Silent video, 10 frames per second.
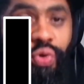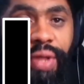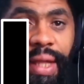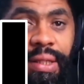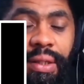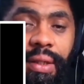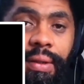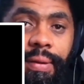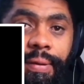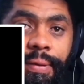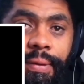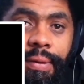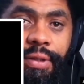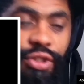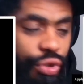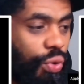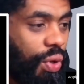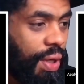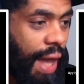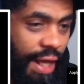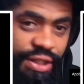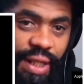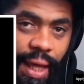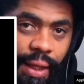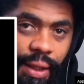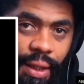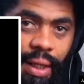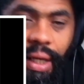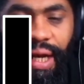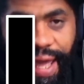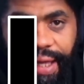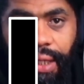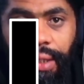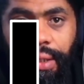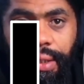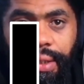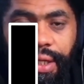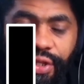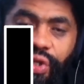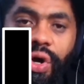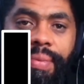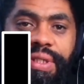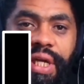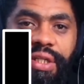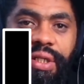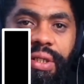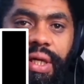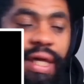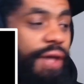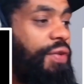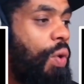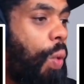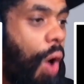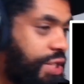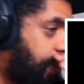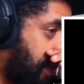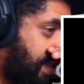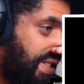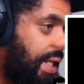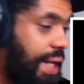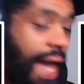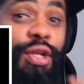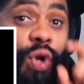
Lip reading: that. Just do hashtag lick in the comment section. If you watch this and you